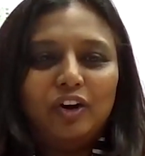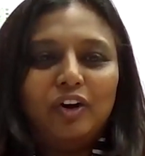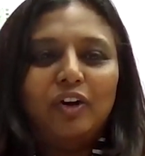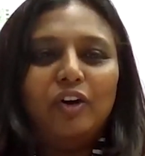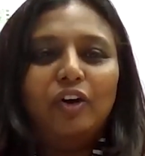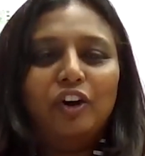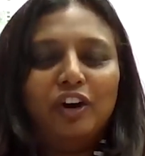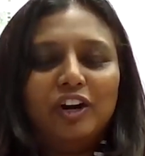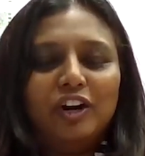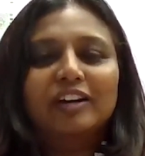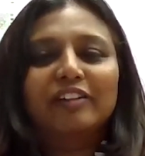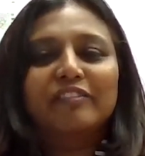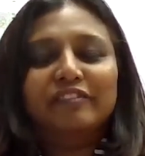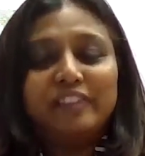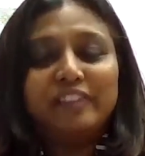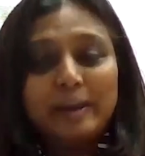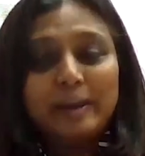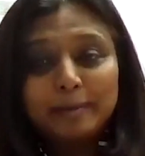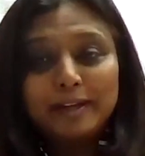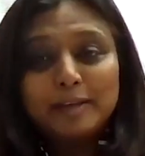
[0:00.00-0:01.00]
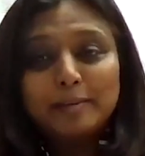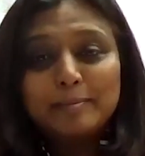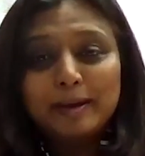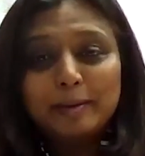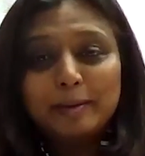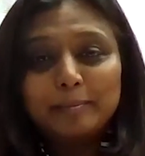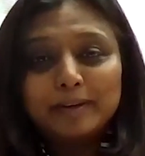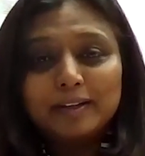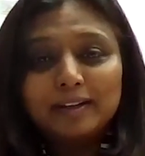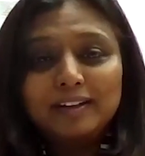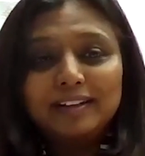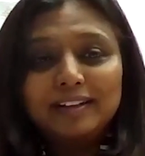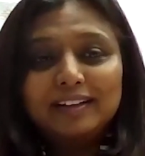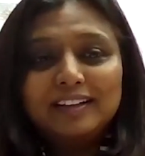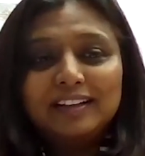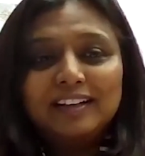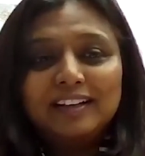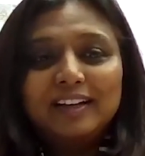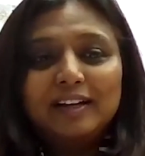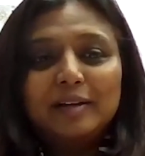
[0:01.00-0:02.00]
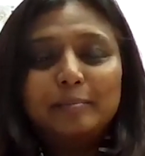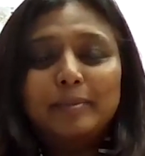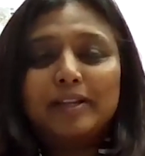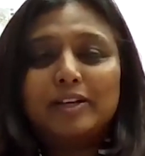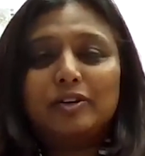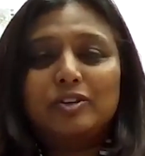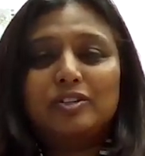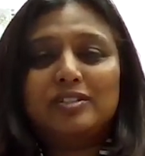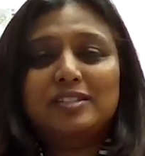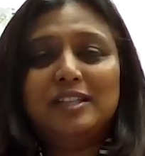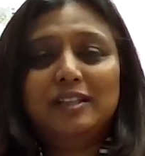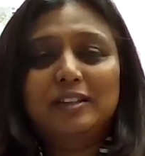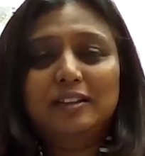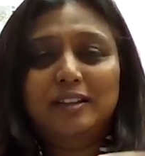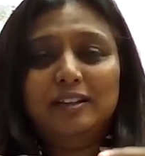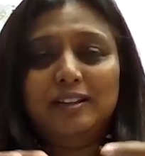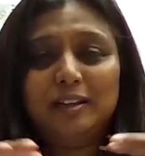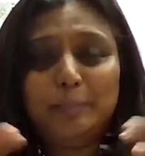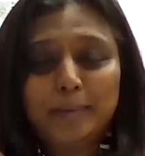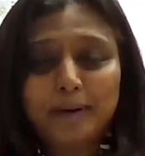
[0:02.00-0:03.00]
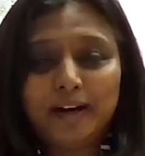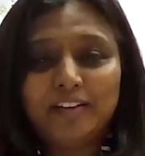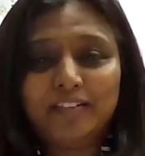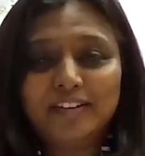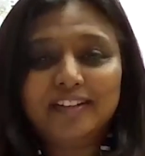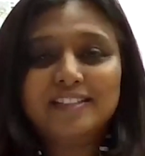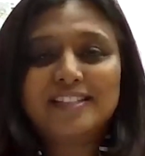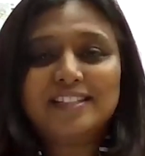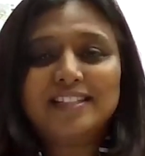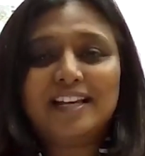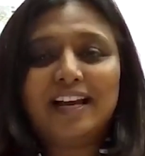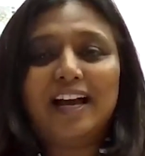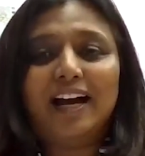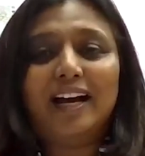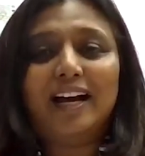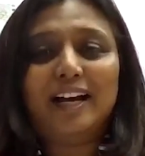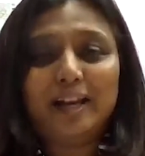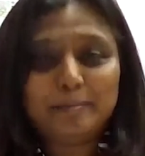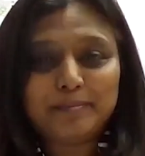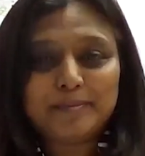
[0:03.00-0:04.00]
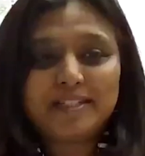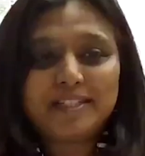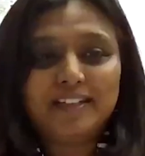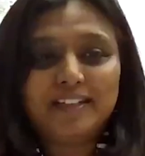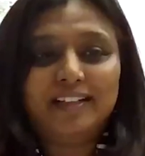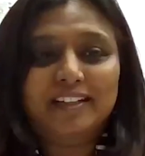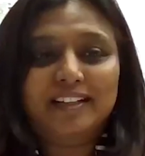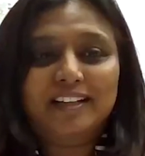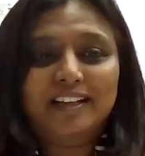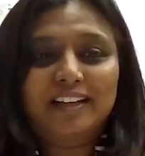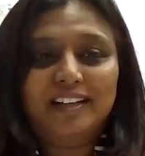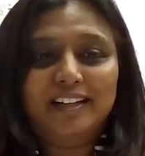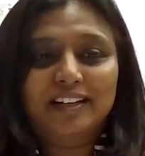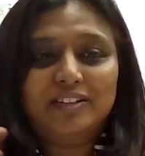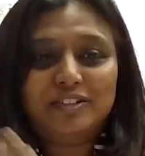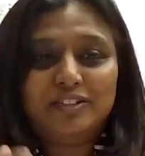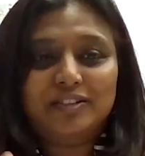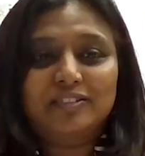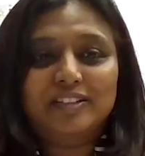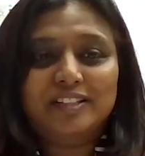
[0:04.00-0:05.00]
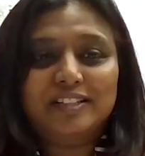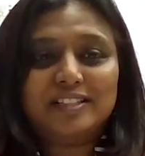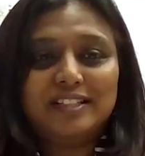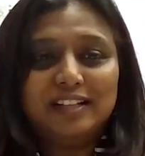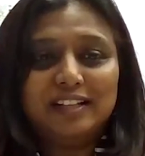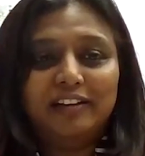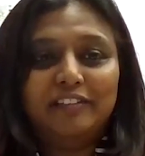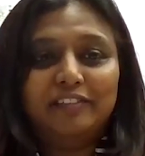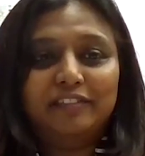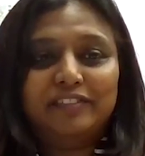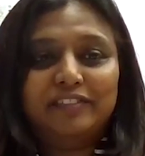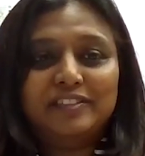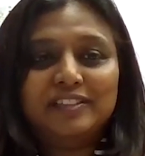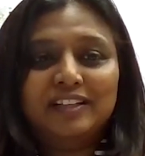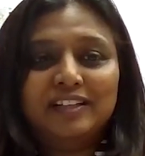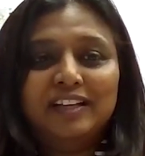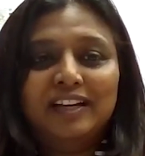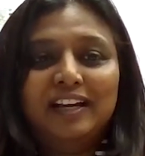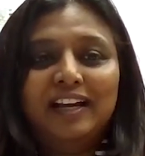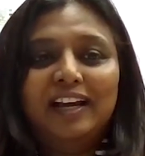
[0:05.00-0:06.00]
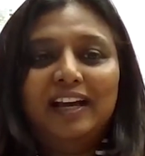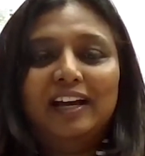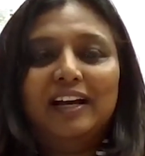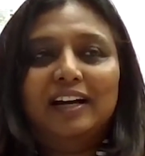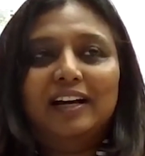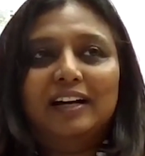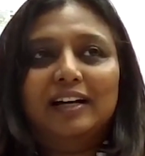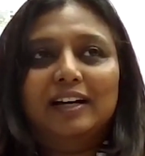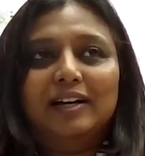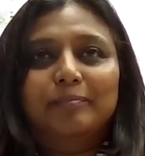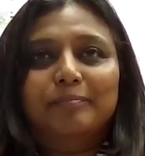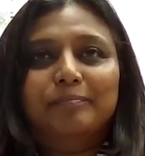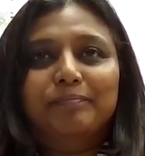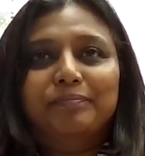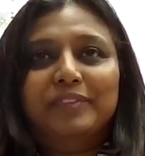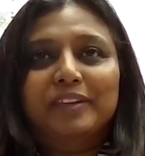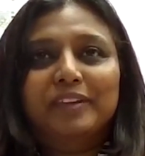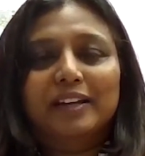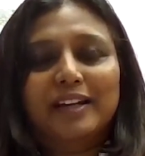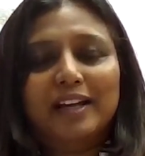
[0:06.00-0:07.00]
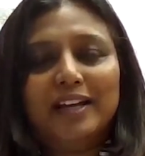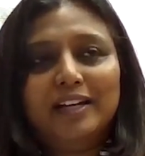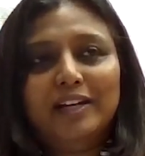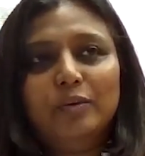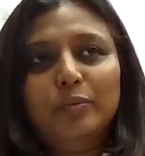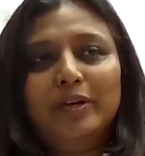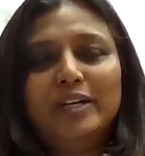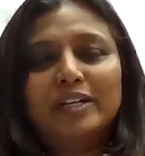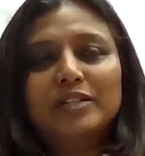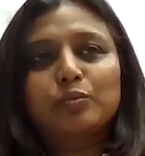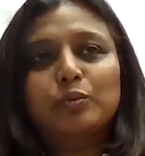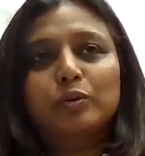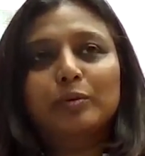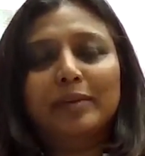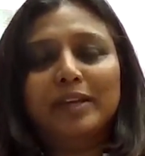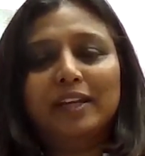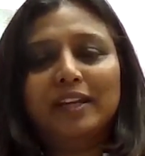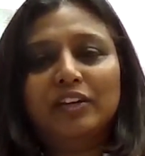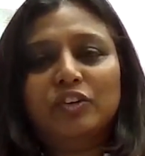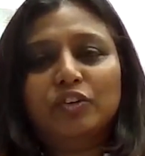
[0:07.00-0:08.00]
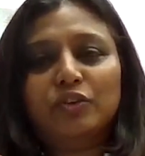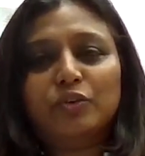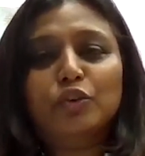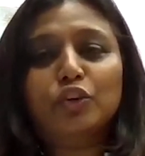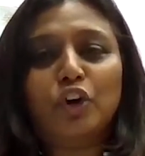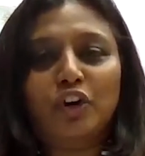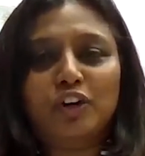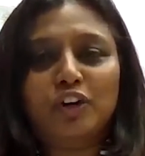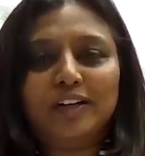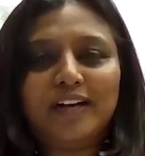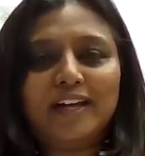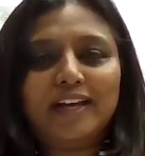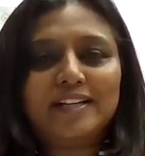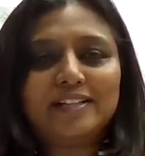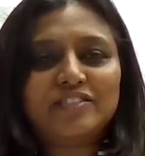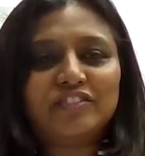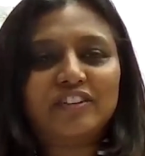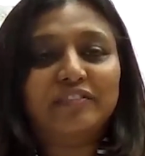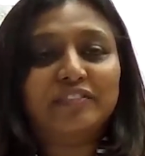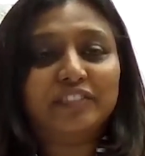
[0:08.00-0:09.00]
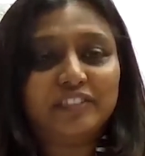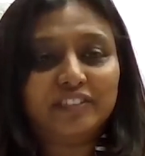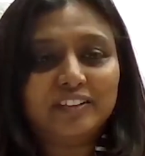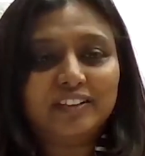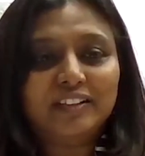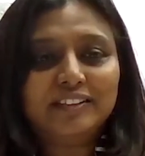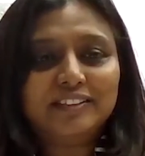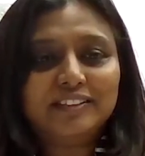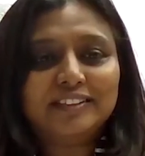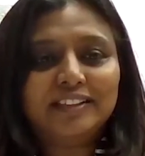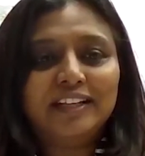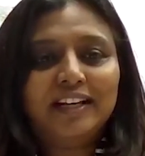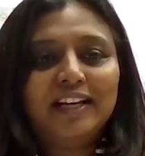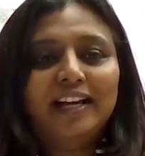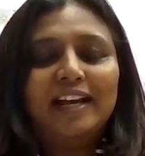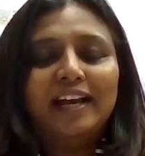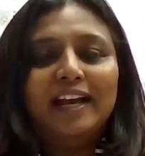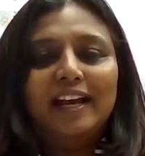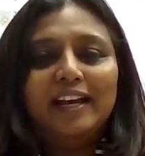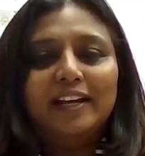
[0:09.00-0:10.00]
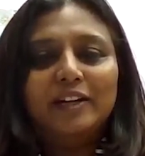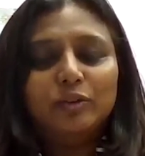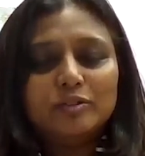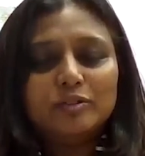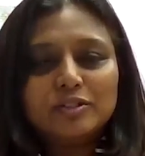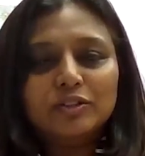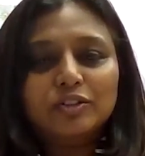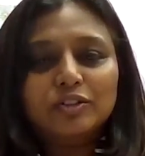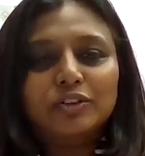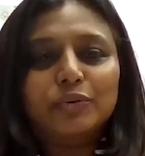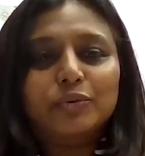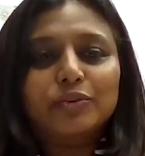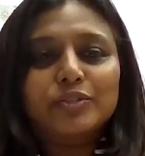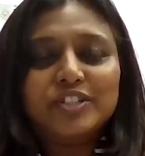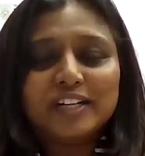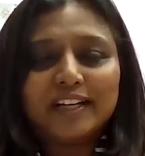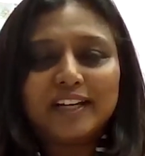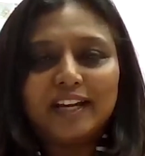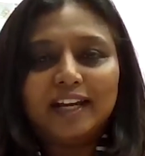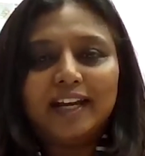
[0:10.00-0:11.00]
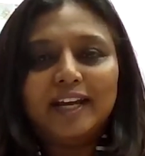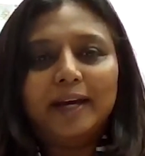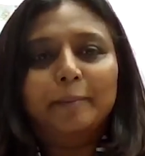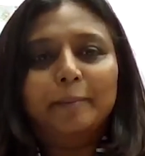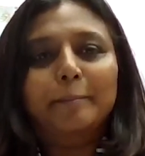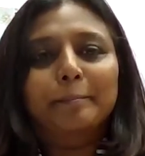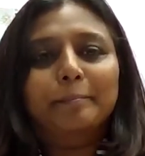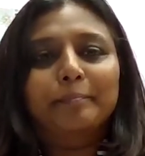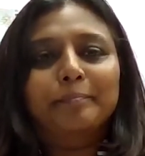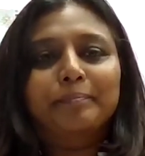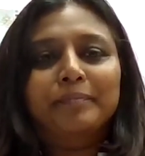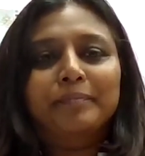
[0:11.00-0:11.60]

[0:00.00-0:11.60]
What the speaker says: or a family member because the parents are absent in the children's lives. Another ways would be through contacts, referrals, and also through JKM